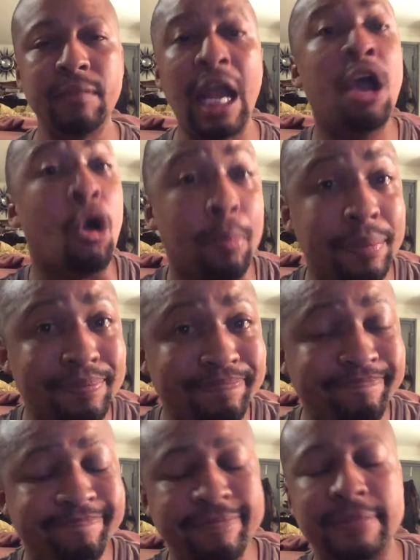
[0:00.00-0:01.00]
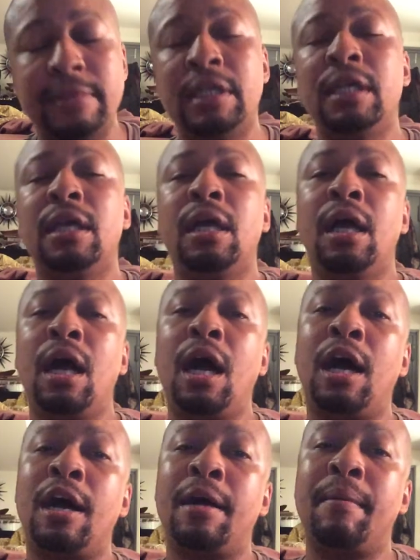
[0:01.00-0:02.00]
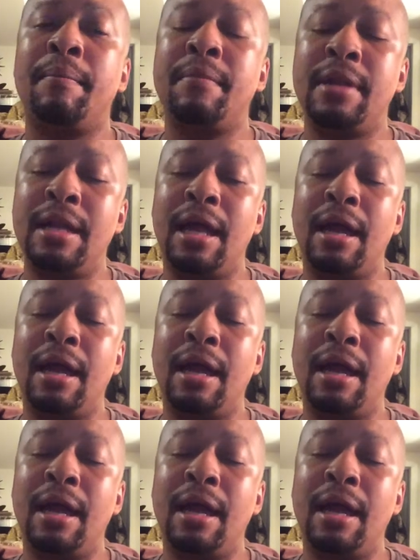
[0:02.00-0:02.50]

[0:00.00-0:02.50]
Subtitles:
I hope. Um,